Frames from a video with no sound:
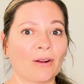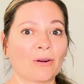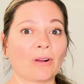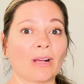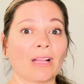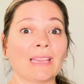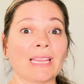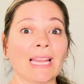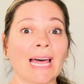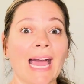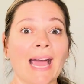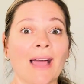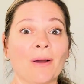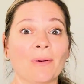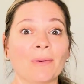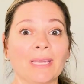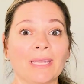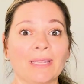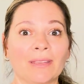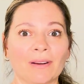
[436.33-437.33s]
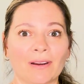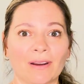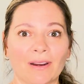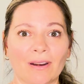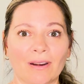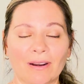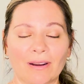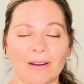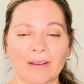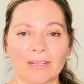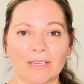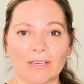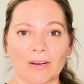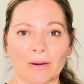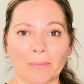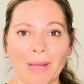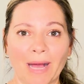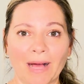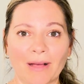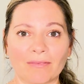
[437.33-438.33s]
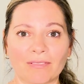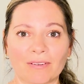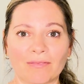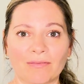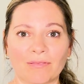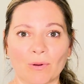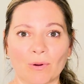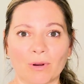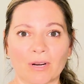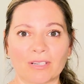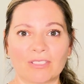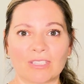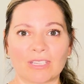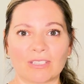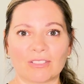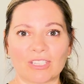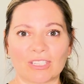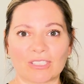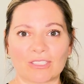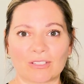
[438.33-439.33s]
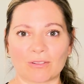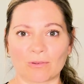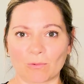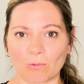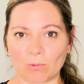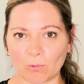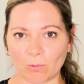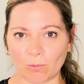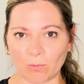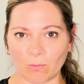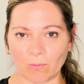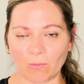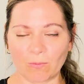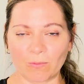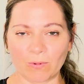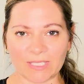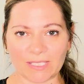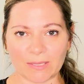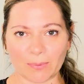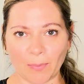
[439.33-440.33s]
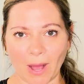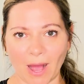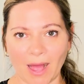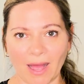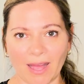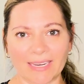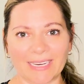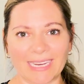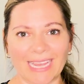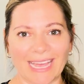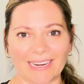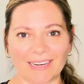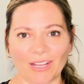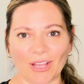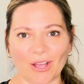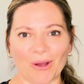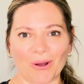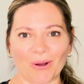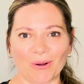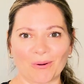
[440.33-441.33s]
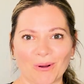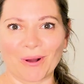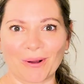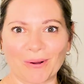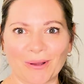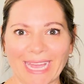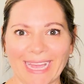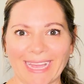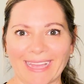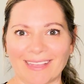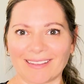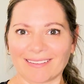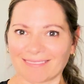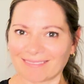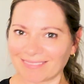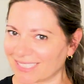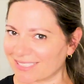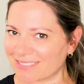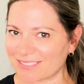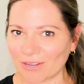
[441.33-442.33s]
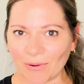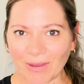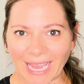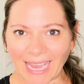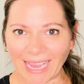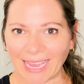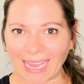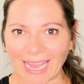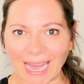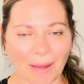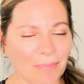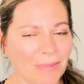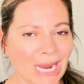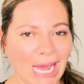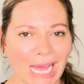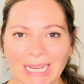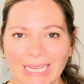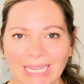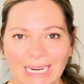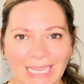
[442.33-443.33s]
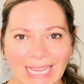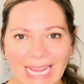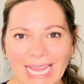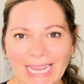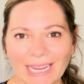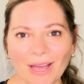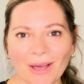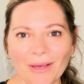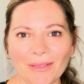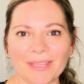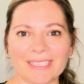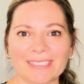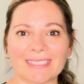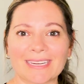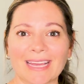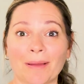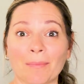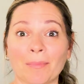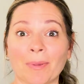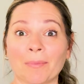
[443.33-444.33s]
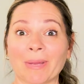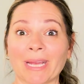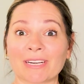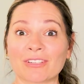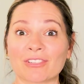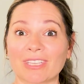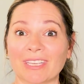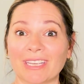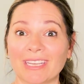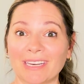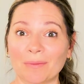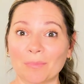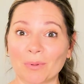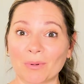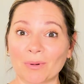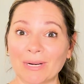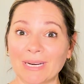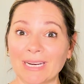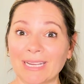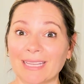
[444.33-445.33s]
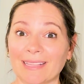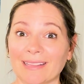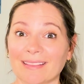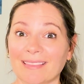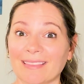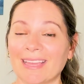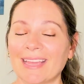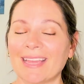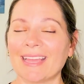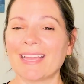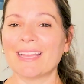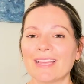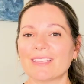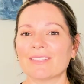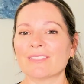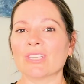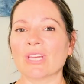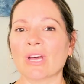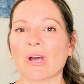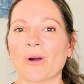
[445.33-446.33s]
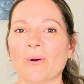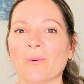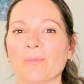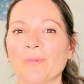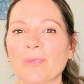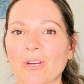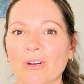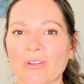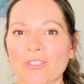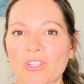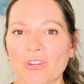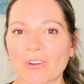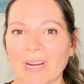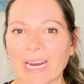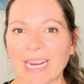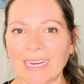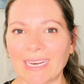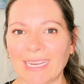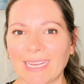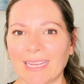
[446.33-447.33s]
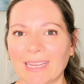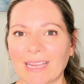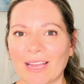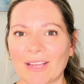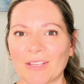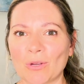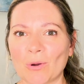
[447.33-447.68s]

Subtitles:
allowing your pelvic floor to just respond and go, okay, it's okay. I'm not going to let go this time. I'm actually going to breathe. So you're training